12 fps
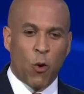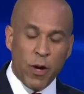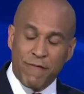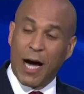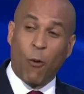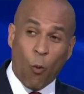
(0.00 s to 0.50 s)
You know,
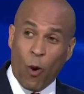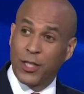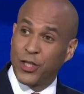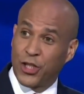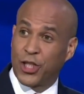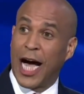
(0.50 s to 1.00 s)
we've got
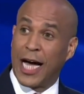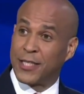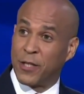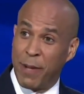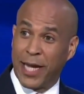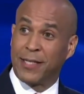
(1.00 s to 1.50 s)
one
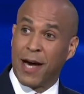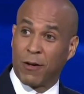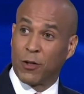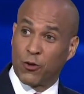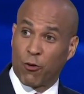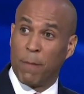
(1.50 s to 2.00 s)
shot to make
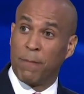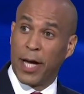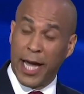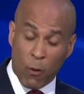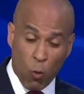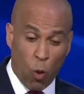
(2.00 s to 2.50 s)
Donald
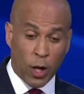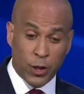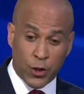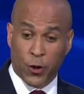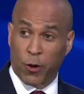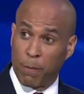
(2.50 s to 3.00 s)
Trump a
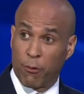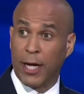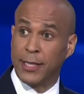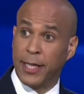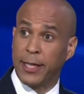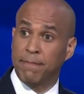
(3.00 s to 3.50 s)
one-term
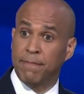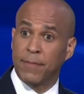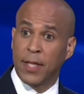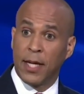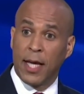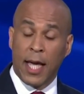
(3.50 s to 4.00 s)
president.
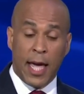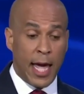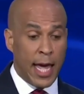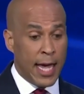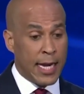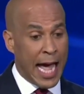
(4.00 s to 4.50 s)

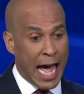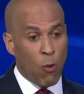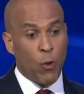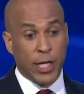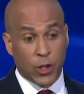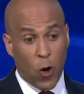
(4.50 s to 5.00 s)
And
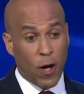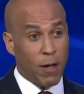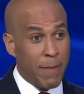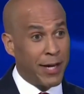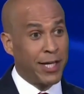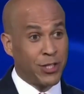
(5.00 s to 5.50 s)
how we
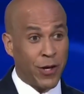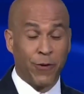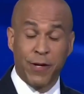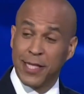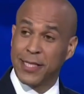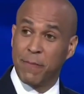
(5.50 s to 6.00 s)
talk about each
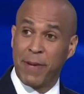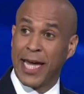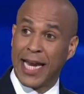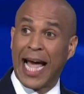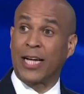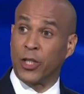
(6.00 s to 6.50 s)
other in this
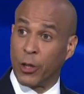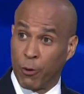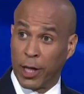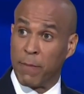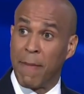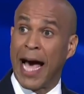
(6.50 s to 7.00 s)
debate
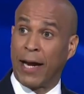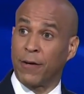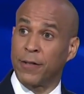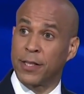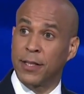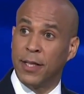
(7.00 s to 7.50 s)
actually really
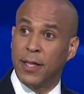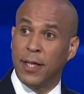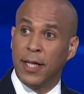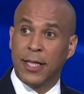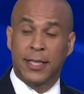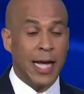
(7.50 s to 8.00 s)
matters.
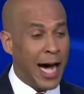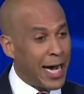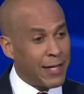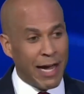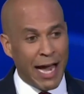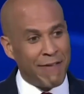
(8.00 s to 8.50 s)

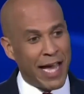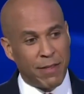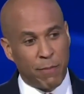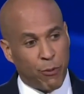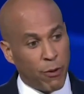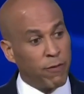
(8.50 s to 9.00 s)
I've
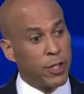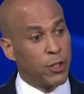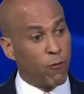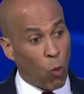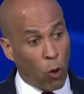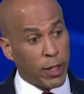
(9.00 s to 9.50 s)
had the
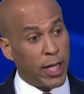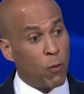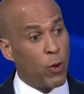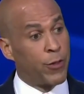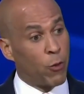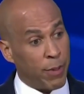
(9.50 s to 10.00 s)
privilege of
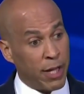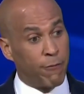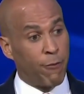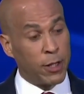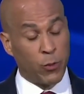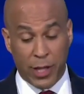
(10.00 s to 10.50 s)
working with or
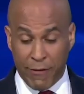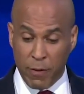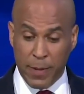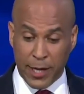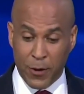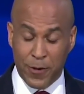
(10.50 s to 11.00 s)
being friends with
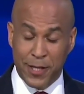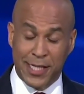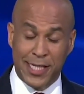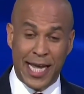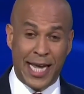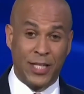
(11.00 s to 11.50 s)
everybody on
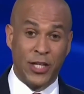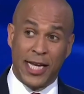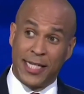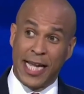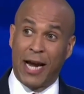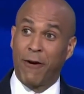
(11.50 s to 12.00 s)
this stage,
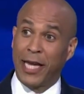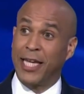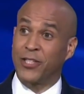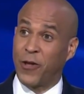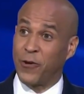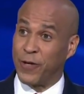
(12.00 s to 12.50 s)
and
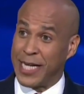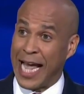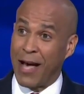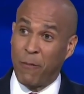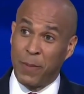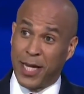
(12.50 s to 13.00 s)
tearing each other
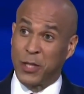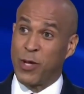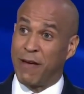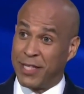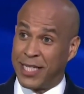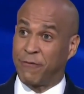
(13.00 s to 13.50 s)
down because
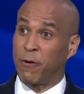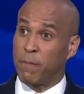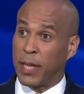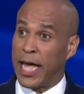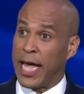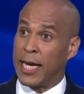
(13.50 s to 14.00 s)
we have a
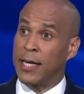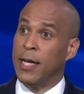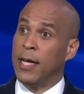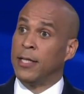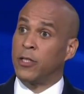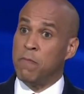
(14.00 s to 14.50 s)
different plan,
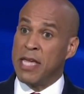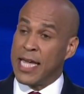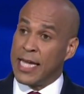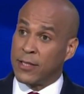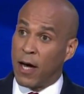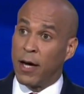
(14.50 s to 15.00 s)
to
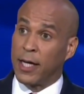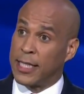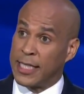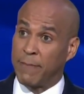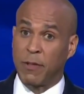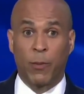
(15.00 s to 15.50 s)
me, is
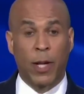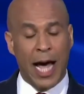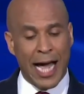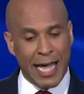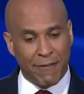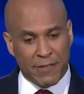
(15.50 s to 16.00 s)

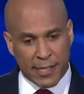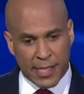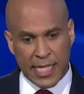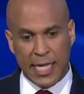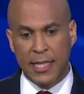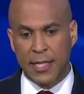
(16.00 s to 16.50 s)
unacceptable. I have
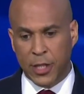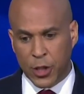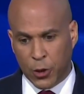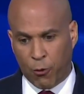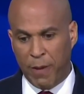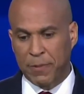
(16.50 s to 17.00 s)
seen
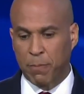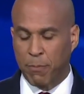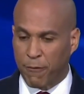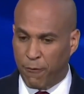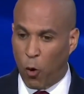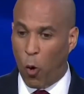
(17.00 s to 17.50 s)
this script
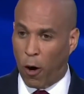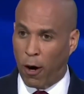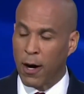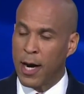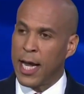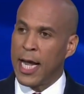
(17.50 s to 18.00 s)

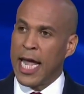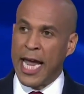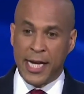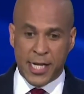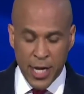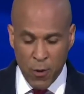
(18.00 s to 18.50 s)
before.
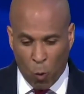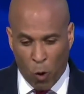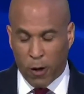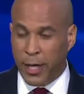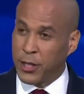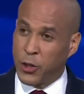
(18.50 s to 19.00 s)
It
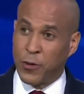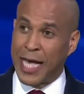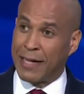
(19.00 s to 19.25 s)
didn't work in